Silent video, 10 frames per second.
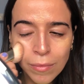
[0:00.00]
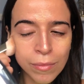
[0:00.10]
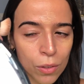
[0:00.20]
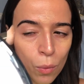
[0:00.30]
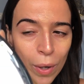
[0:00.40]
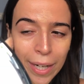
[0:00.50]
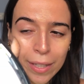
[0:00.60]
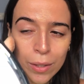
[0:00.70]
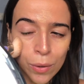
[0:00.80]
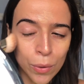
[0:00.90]
So what I
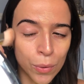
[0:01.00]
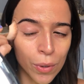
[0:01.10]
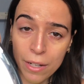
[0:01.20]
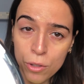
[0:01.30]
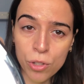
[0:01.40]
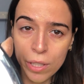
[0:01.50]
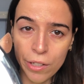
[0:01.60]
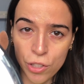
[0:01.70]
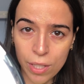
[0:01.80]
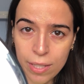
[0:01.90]
do, usually I
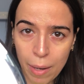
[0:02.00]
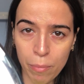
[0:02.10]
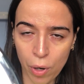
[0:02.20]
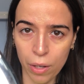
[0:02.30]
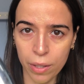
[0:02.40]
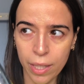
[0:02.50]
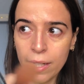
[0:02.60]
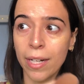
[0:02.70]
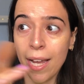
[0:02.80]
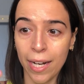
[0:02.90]
just tap product
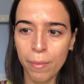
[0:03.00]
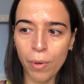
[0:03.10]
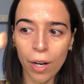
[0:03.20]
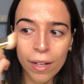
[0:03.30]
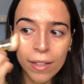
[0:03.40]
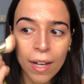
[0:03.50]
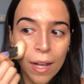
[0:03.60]
in, any product,